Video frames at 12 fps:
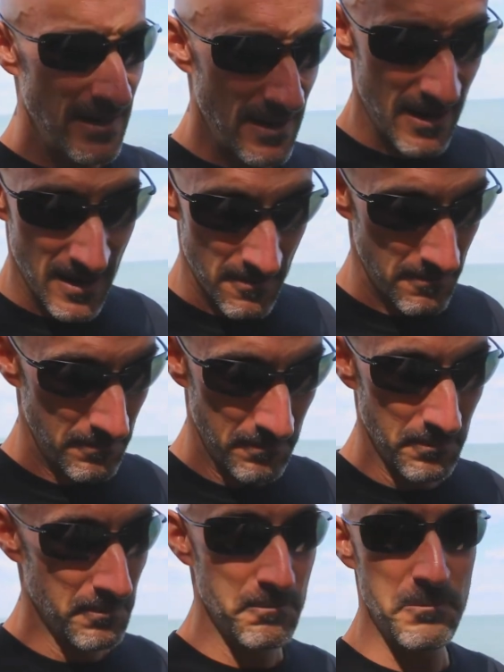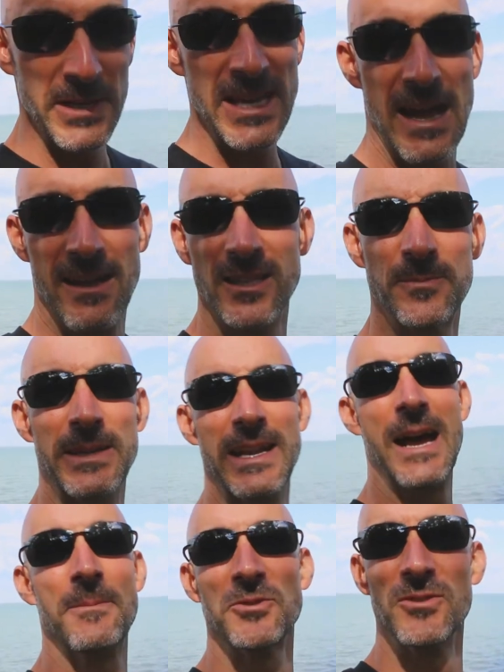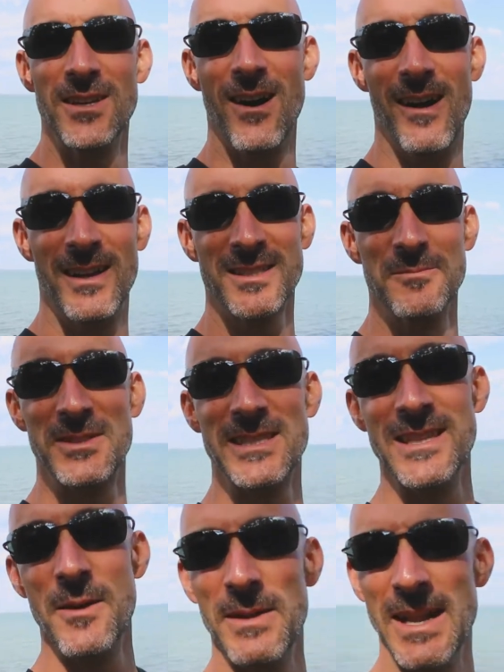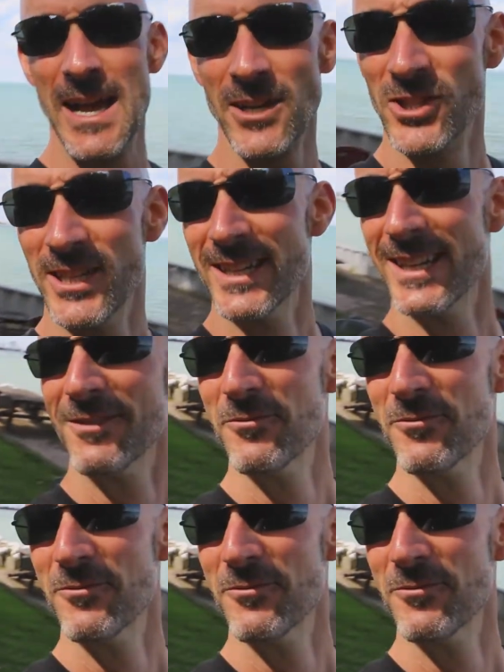Um, but yeah, it's been absolutely awesome seeing them in action.